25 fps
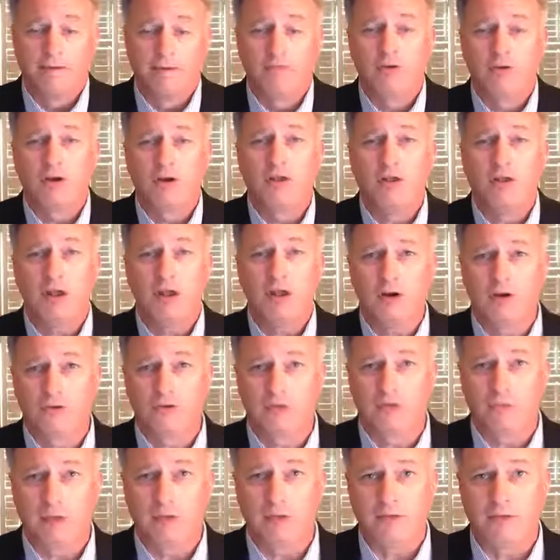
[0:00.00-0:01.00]
For
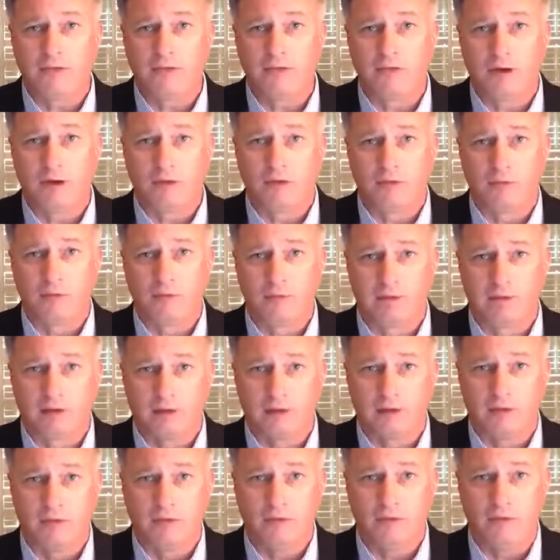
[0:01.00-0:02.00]
years, we have struggled with the
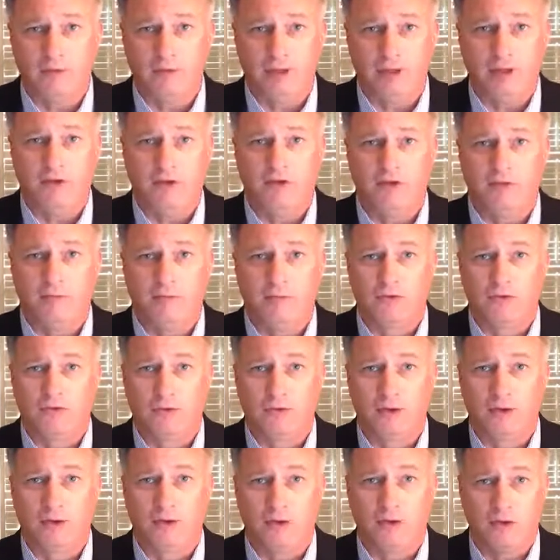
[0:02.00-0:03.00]
conflation
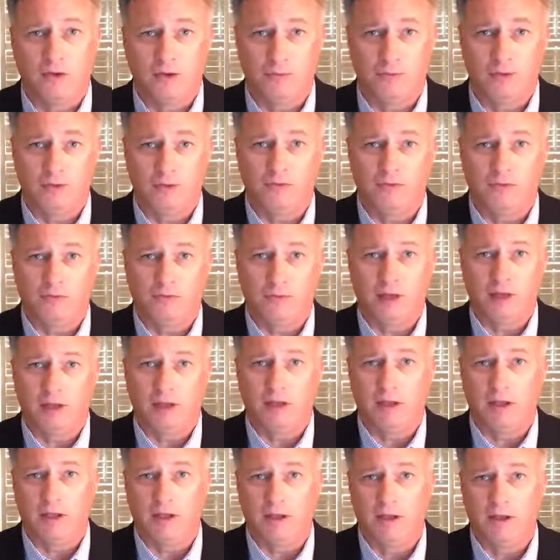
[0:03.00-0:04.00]
between human
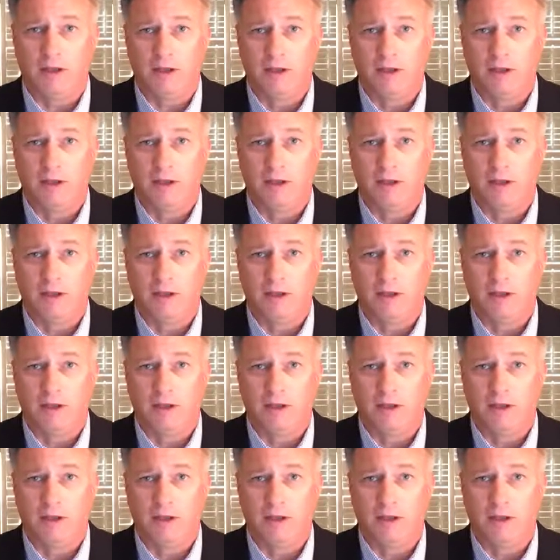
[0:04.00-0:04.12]
smuggling